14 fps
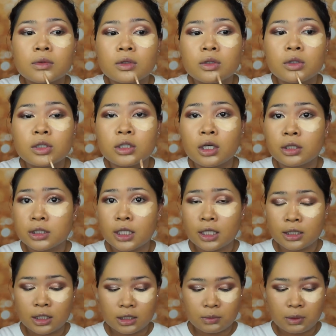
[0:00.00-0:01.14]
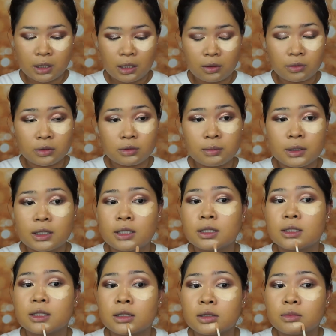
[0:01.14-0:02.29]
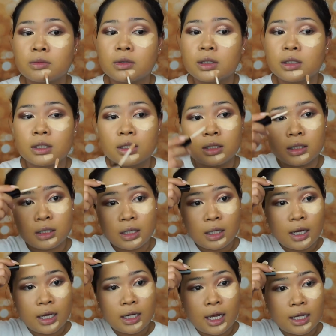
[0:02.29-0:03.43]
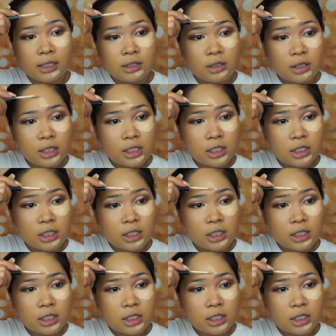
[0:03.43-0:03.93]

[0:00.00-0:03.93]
you shall check this one out because it's really good. And I took the